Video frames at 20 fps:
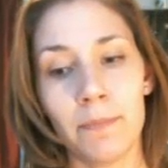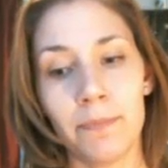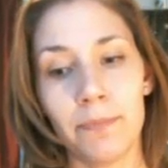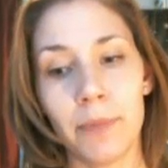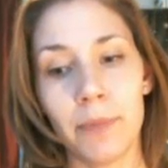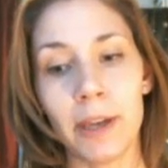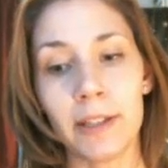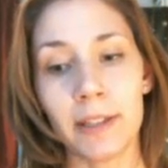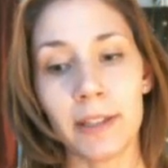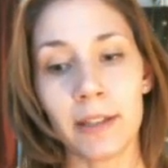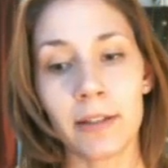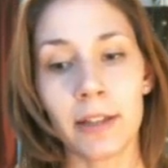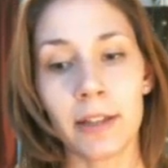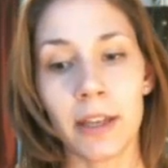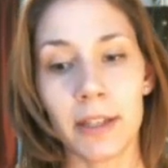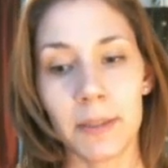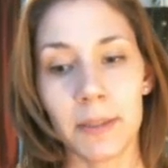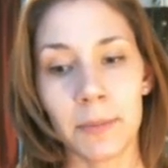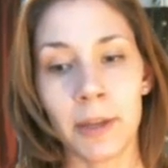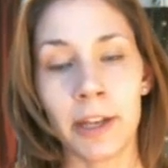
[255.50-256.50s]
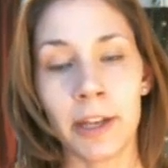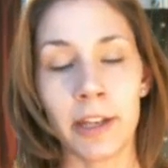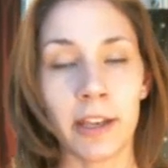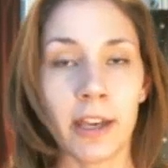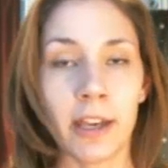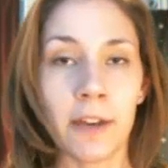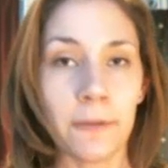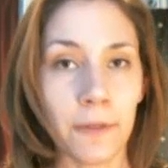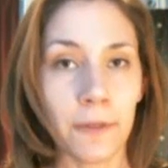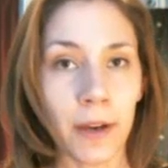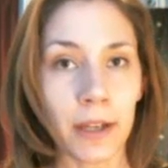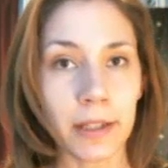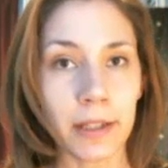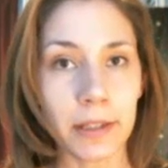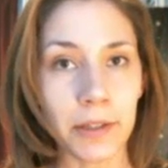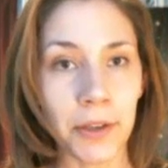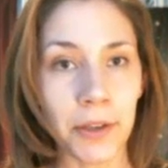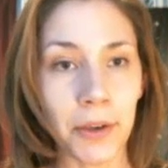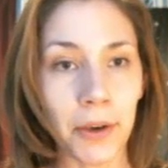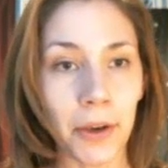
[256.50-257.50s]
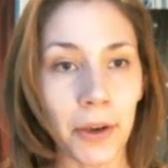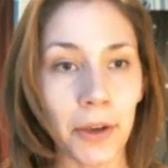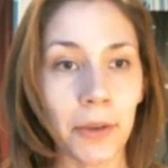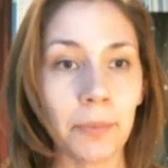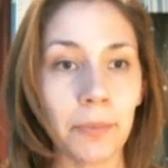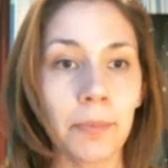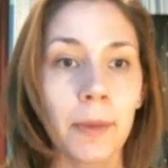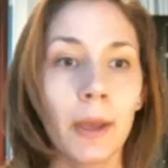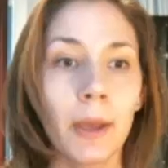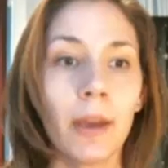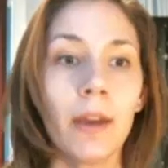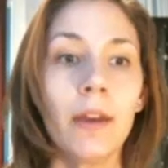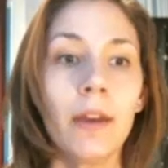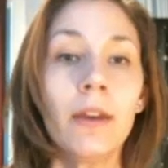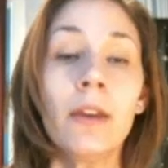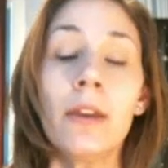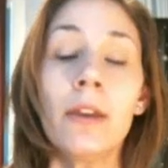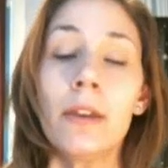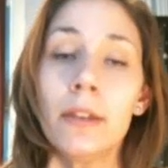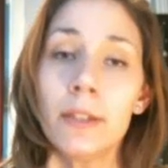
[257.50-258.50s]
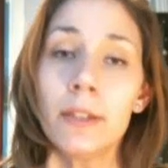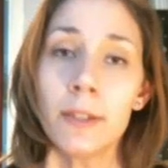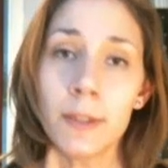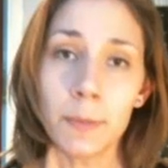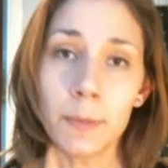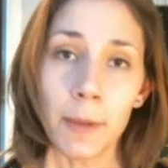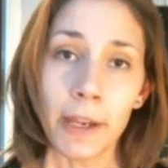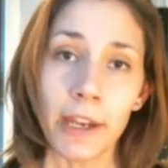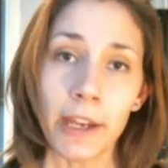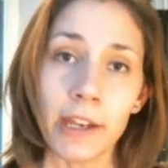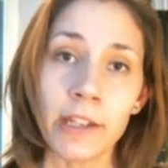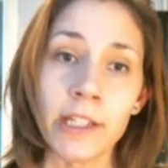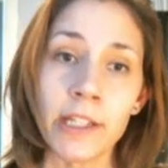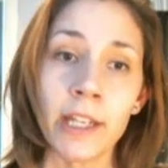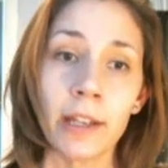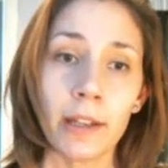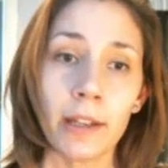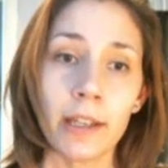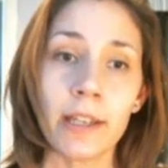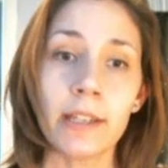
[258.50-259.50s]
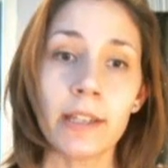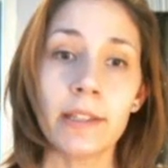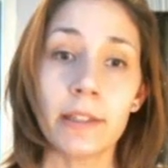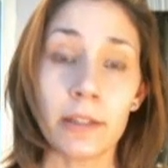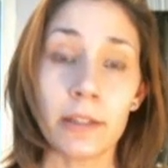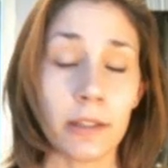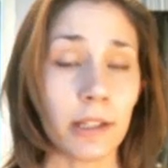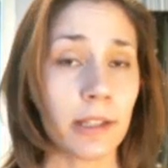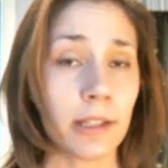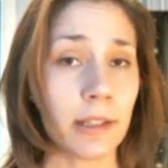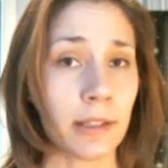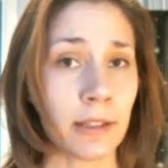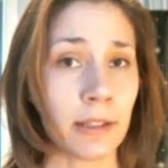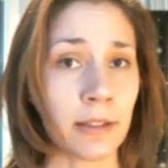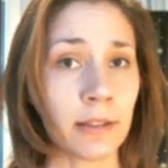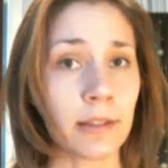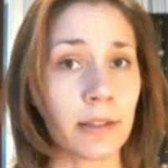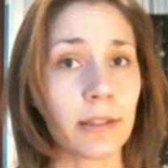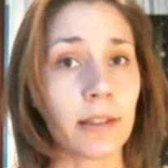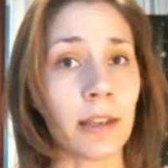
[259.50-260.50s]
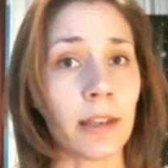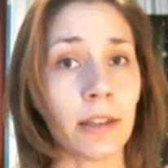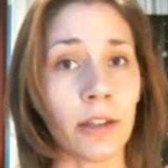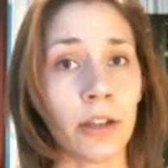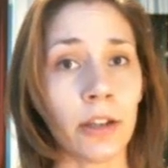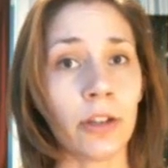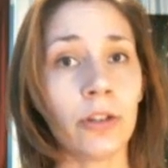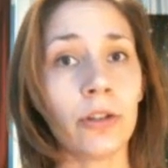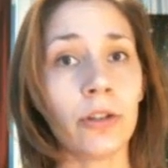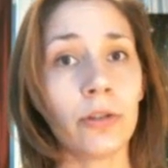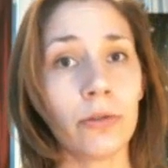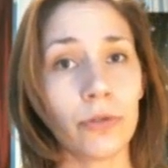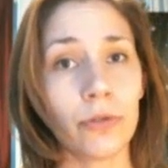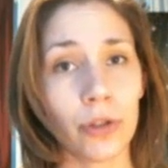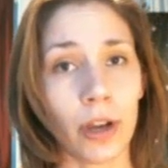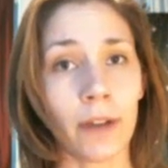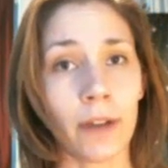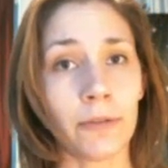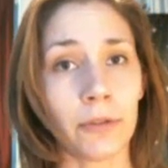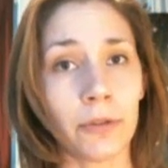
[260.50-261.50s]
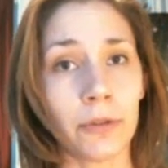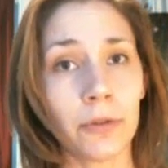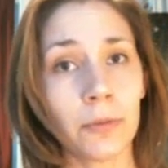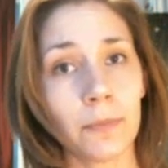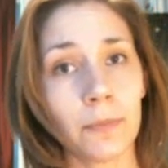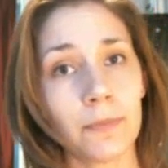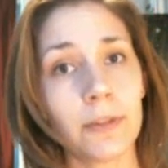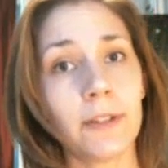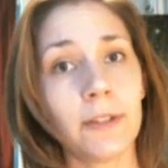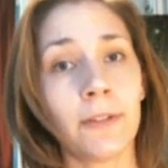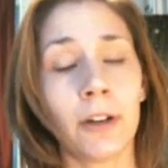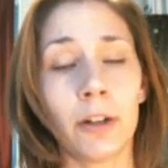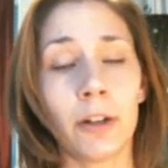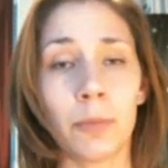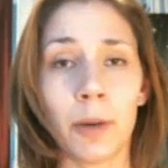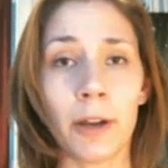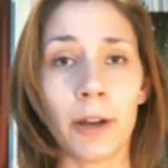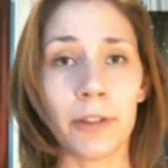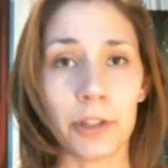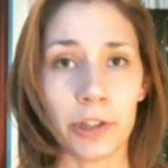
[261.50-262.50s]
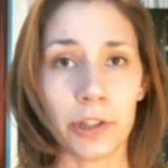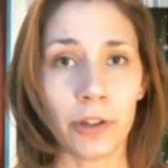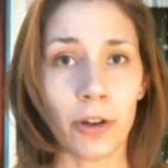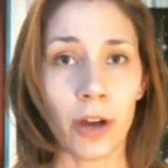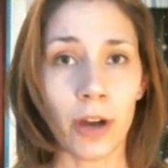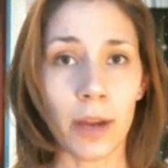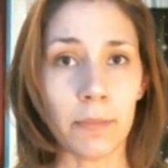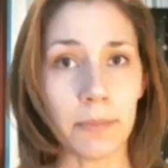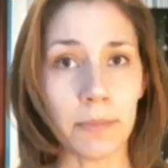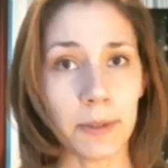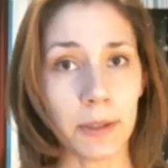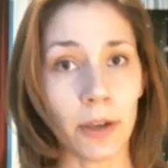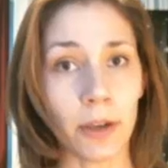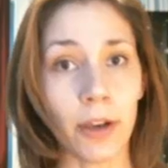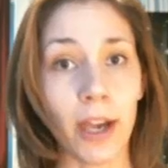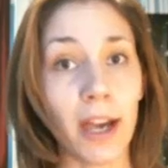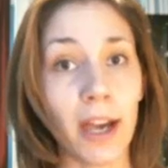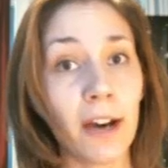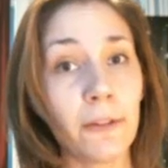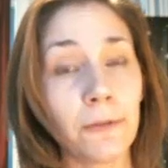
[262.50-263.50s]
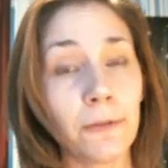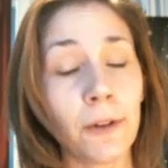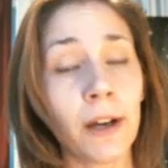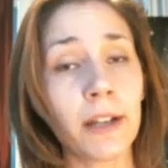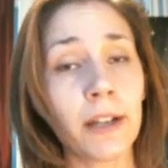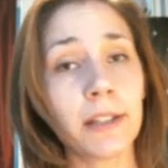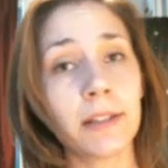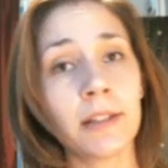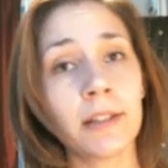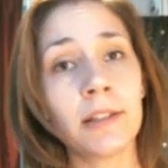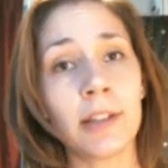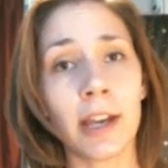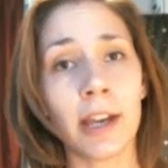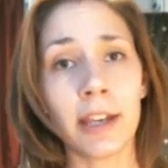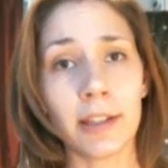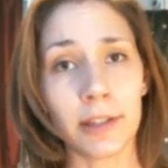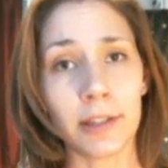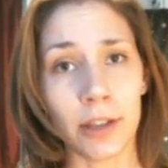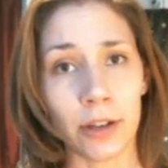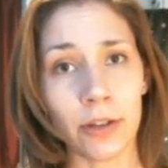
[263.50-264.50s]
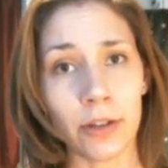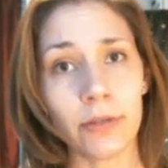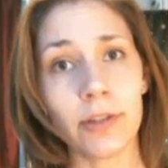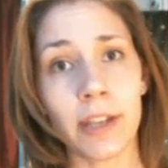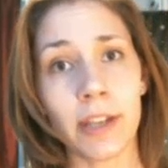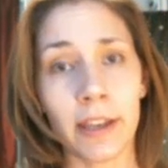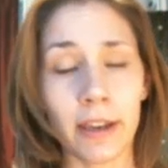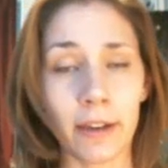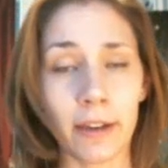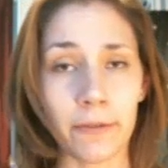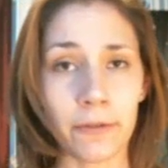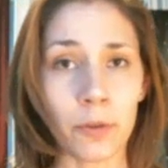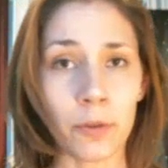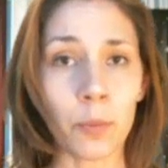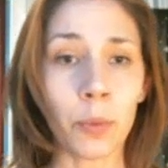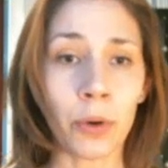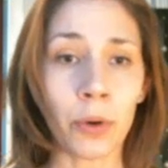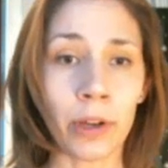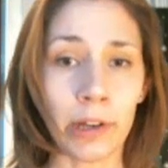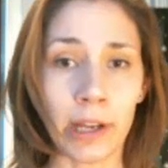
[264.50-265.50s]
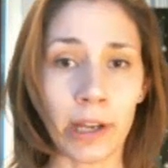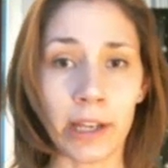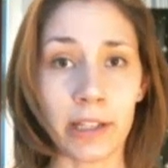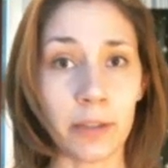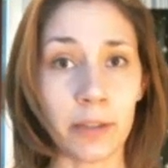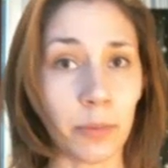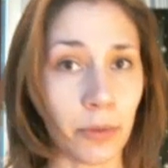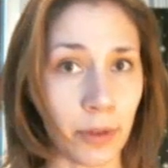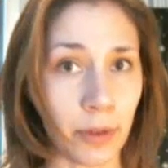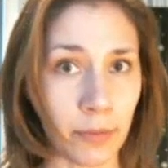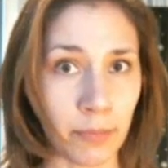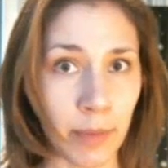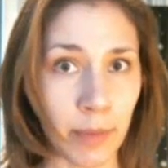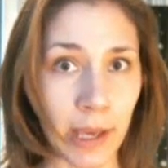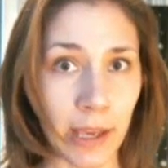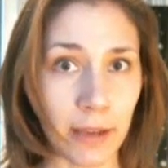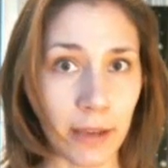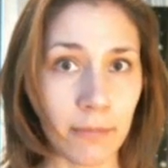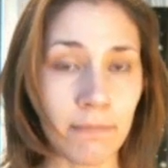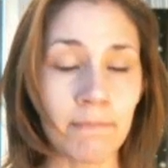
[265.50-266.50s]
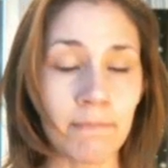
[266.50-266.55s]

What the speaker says: basically explaining how fast you go. Speed is the distance that you travel divided by the time, so how fast it takes you to get from point A to point B.